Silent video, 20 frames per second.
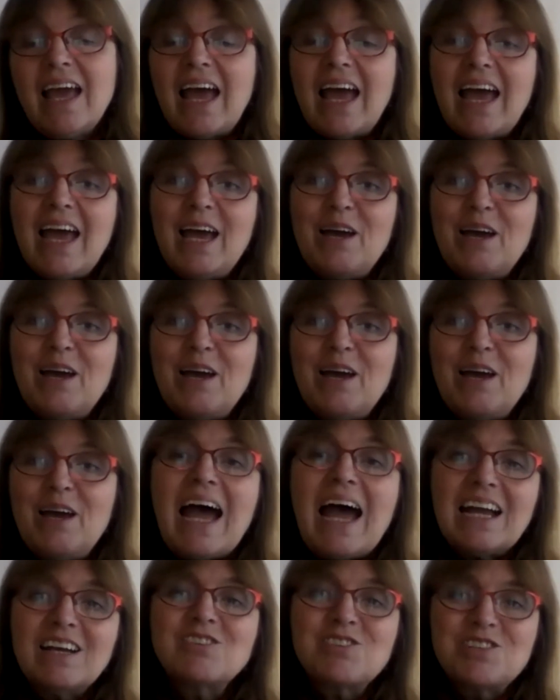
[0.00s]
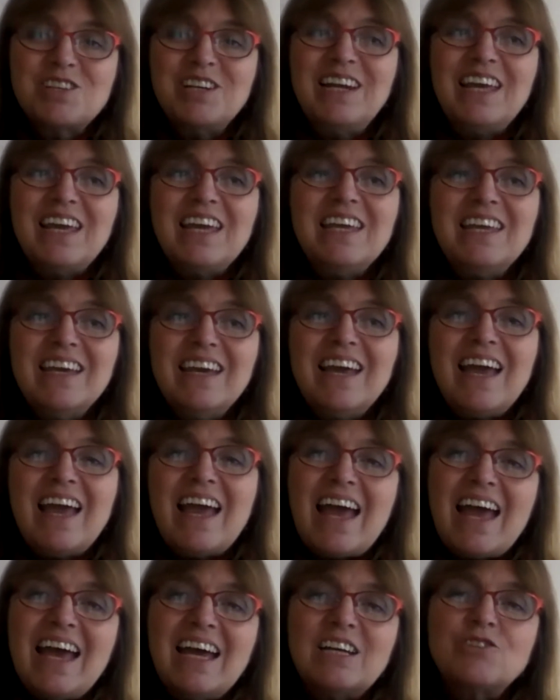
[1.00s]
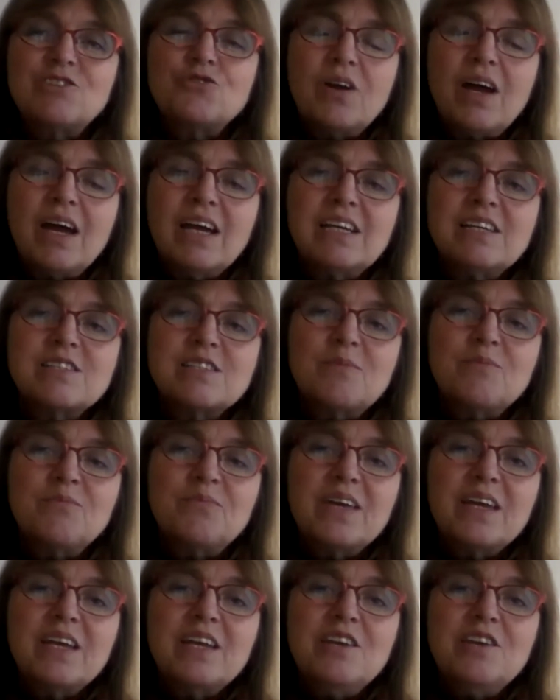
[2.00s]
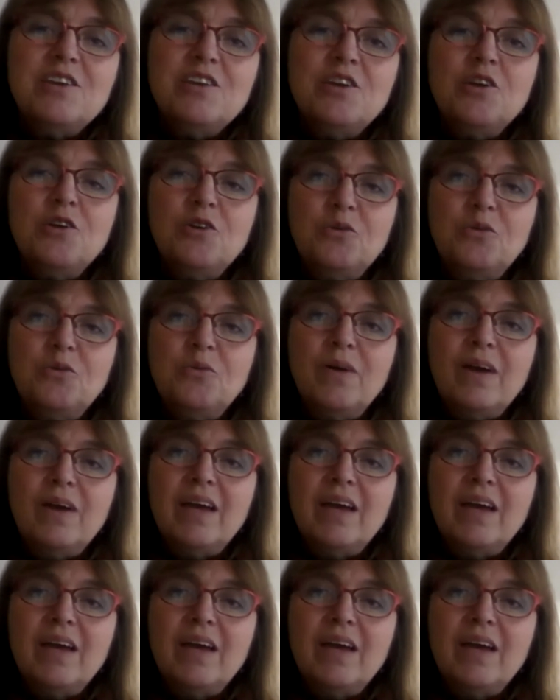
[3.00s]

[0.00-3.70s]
trying something new